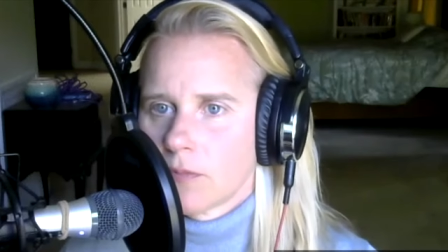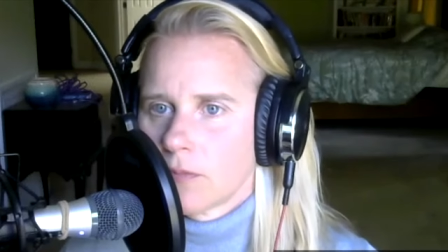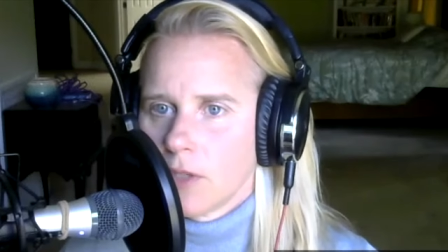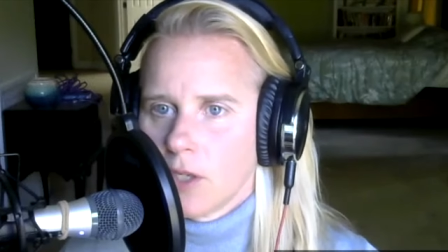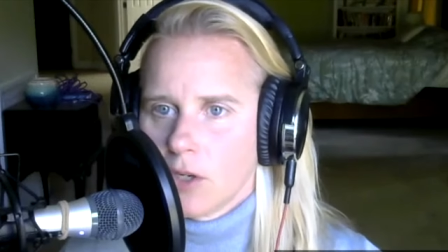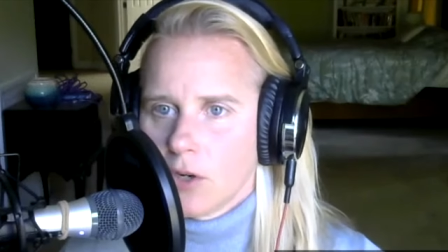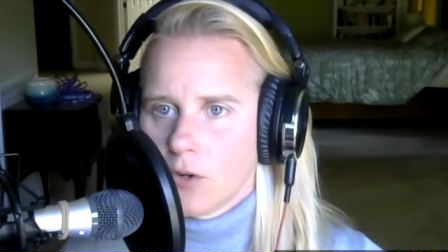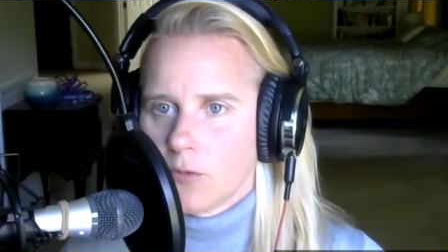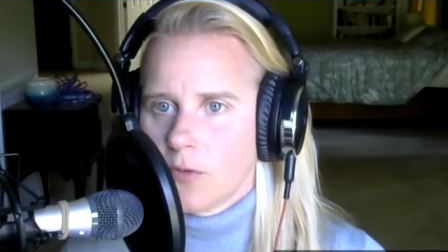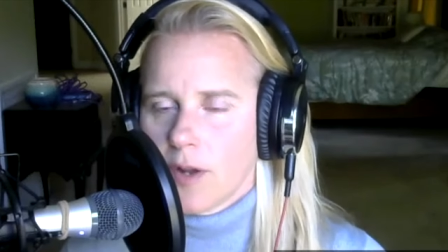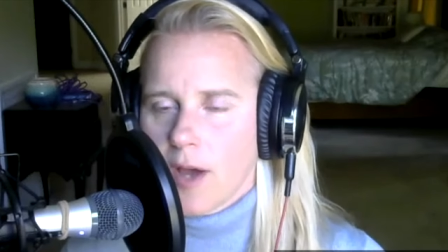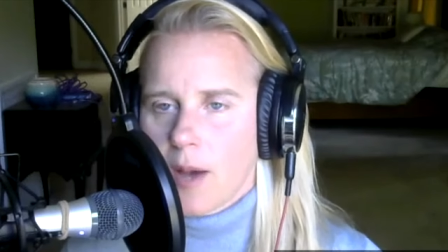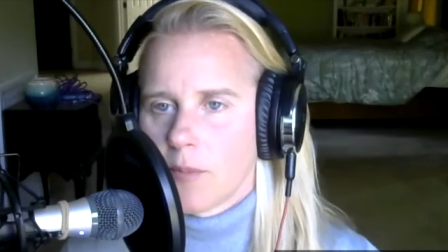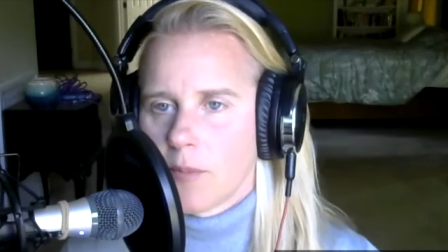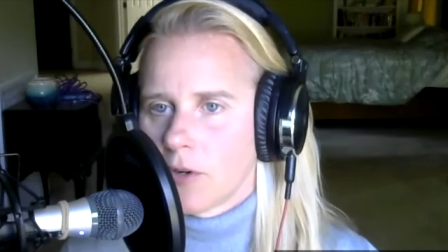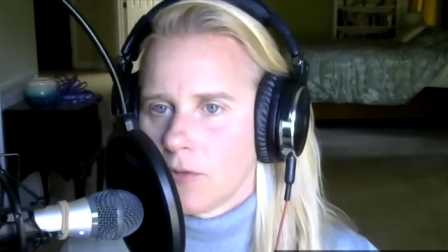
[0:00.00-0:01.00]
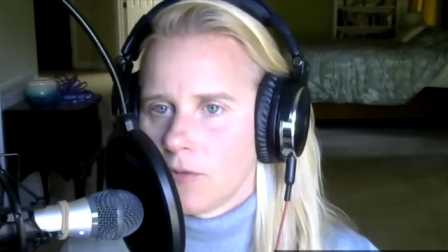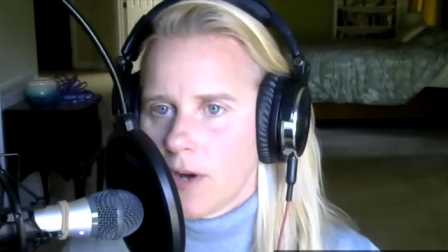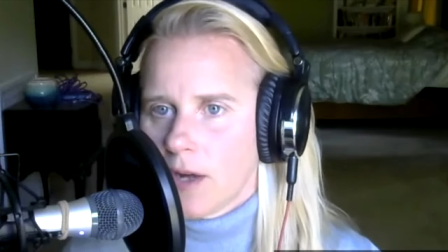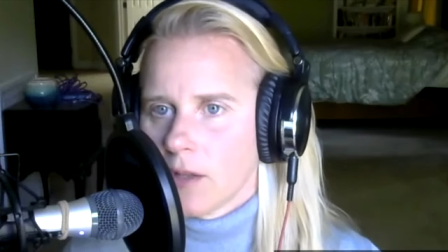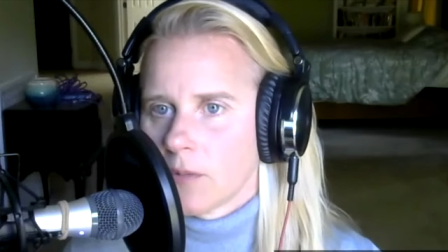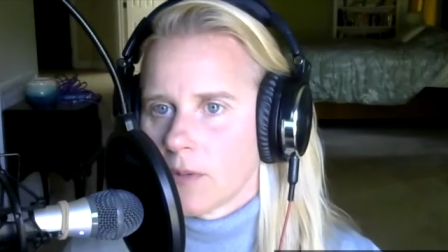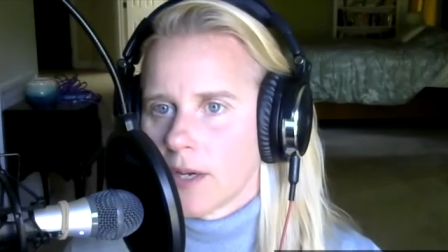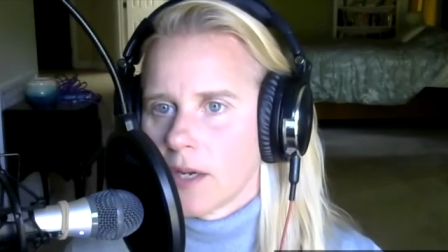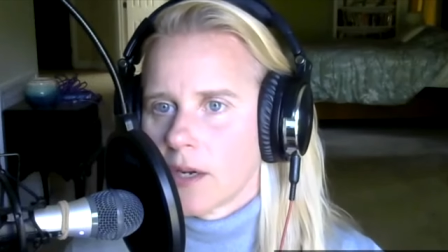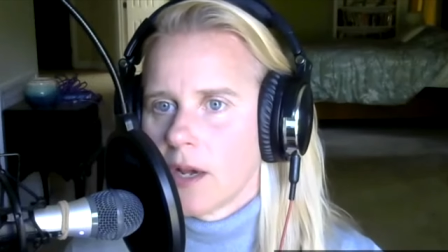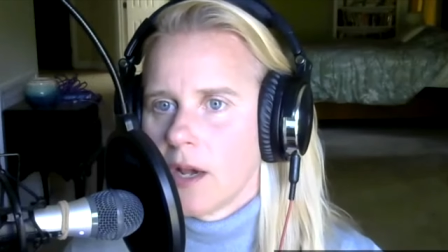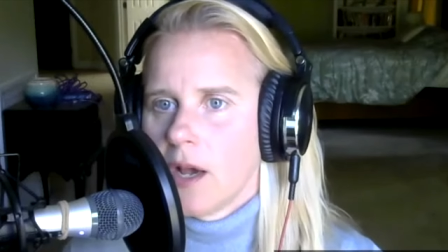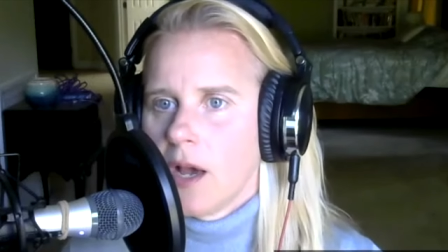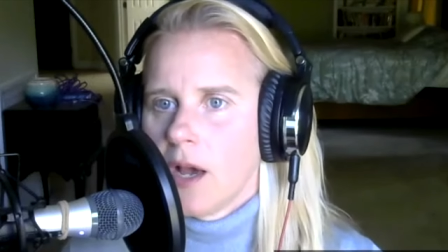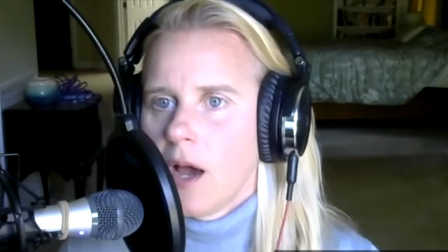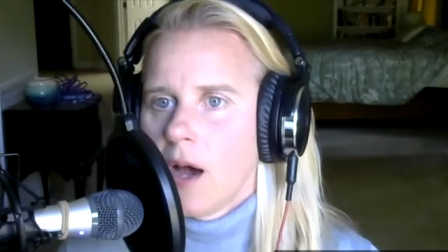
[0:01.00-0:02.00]
you know, phenomenal following,
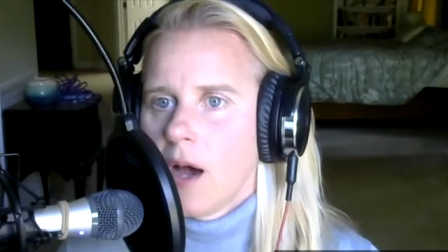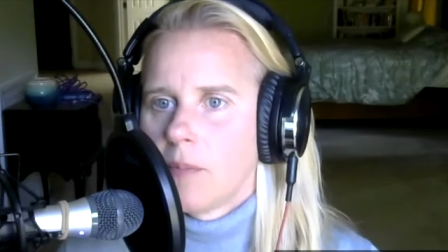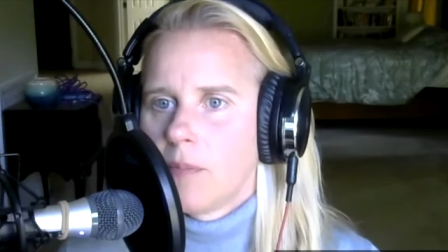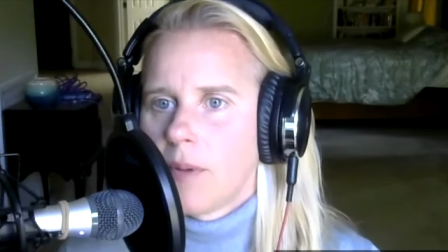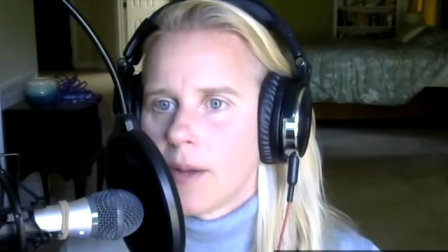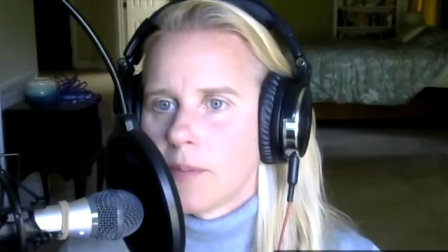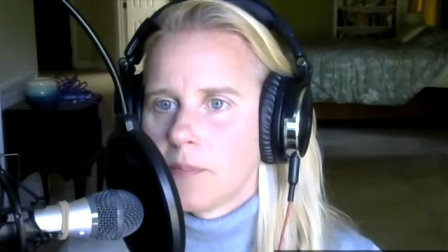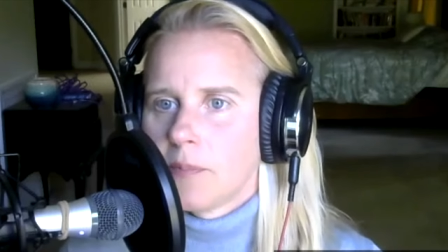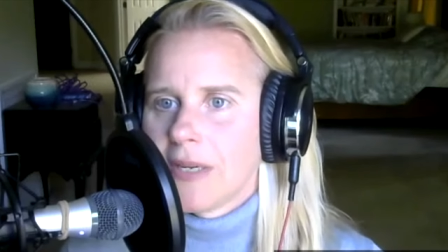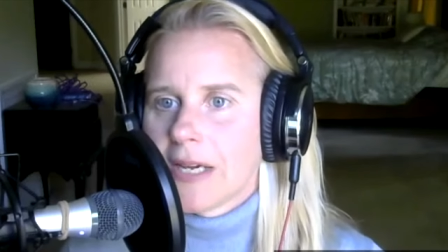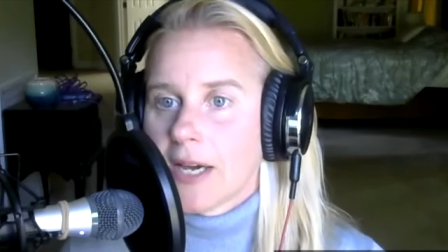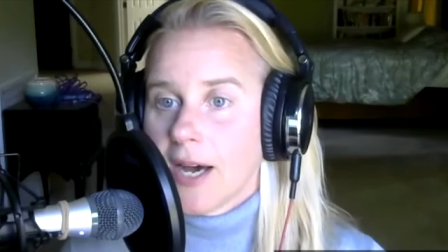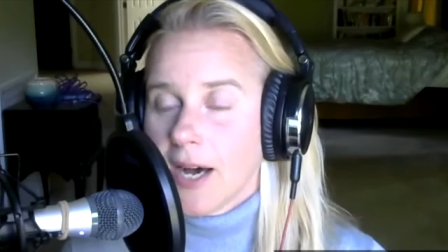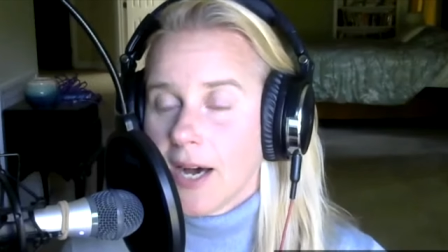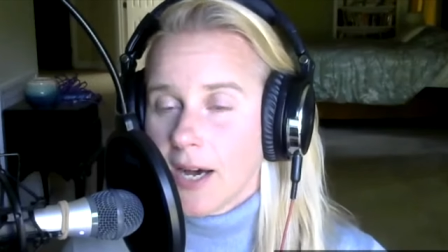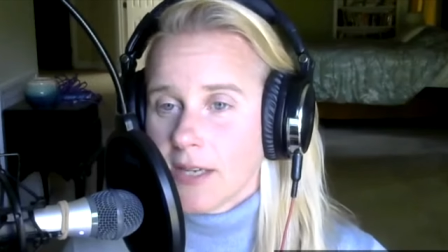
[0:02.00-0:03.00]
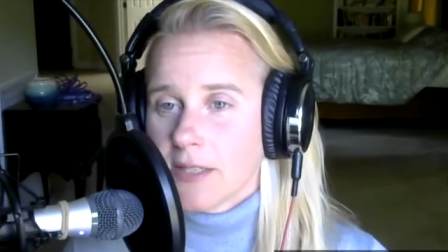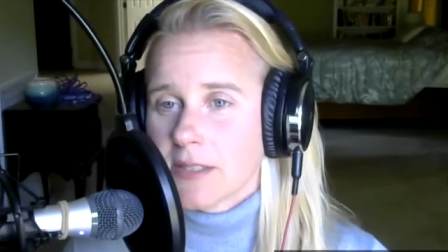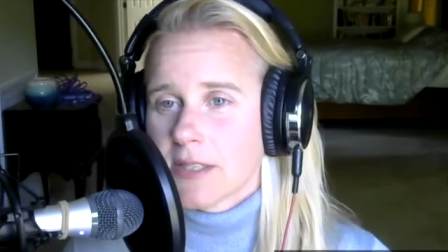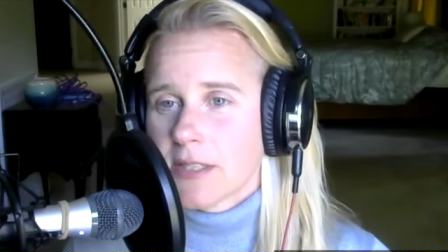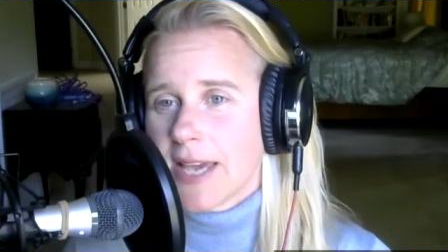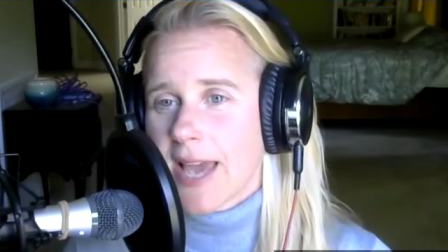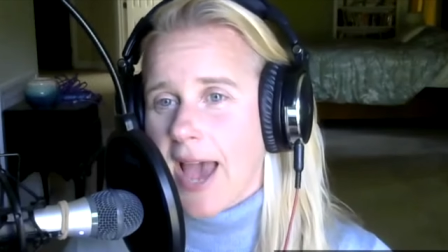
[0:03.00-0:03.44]
mm-hmm. but because the